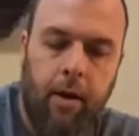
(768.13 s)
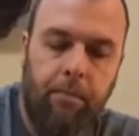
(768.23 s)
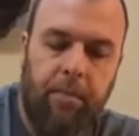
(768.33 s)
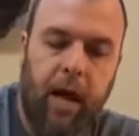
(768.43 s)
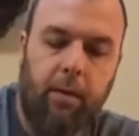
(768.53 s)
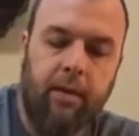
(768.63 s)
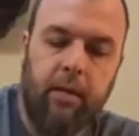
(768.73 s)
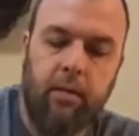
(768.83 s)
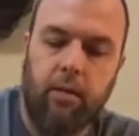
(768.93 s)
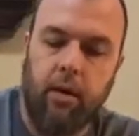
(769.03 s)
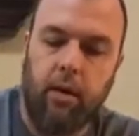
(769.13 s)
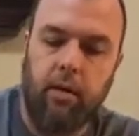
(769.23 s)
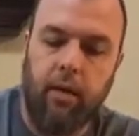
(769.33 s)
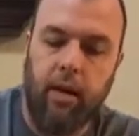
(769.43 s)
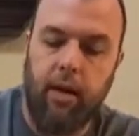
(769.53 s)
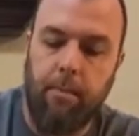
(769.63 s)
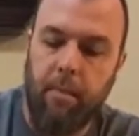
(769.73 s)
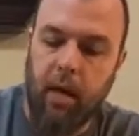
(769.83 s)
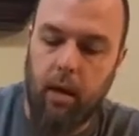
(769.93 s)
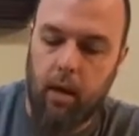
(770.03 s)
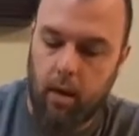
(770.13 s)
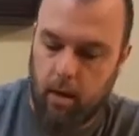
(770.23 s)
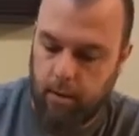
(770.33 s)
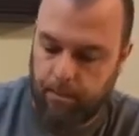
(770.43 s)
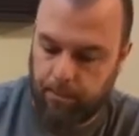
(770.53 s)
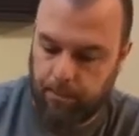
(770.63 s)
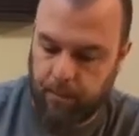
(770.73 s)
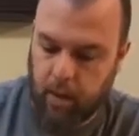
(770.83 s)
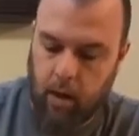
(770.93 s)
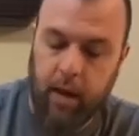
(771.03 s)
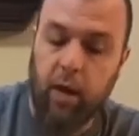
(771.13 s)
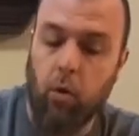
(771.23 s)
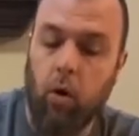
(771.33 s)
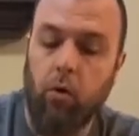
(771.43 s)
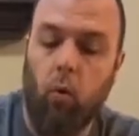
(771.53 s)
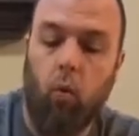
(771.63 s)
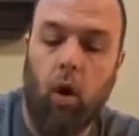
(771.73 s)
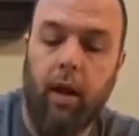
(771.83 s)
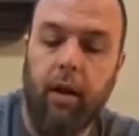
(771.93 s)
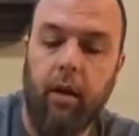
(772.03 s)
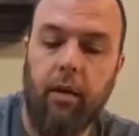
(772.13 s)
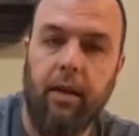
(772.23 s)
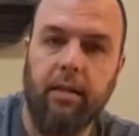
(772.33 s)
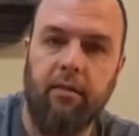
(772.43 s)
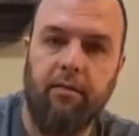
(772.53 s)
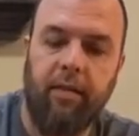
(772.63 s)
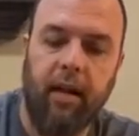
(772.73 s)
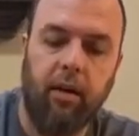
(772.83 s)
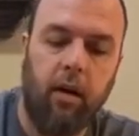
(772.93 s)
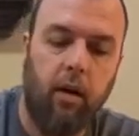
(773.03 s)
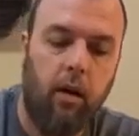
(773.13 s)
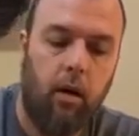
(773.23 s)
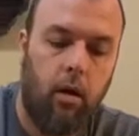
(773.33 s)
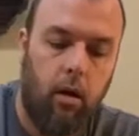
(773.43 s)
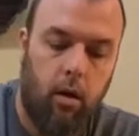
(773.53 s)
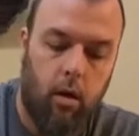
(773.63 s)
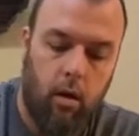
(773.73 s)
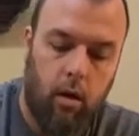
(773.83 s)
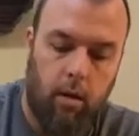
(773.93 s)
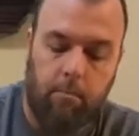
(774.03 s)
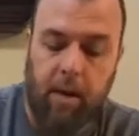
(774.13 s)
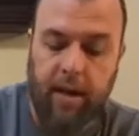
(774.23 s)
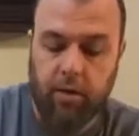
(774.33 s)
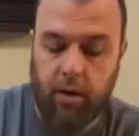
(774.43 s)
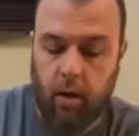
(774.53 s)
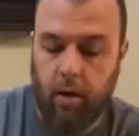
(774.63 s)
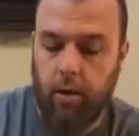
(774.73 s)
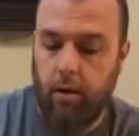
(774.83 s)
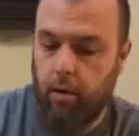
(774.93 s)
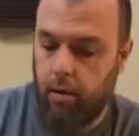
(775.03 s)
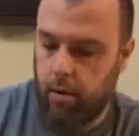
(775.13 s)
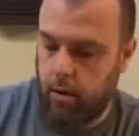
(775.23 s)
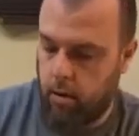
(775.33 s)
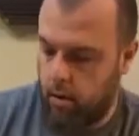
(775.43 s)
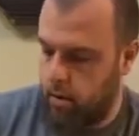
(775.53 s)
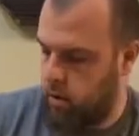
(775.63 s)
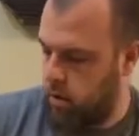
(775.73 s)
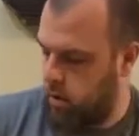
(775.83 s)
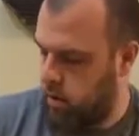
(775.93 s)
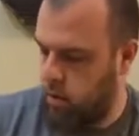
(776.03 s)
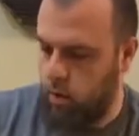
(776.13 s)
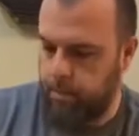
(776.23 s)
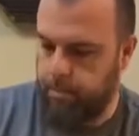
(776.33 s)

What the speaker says: Now it's his turn to hit me. He rolled a 1. That's a failure. My turn. Whoop.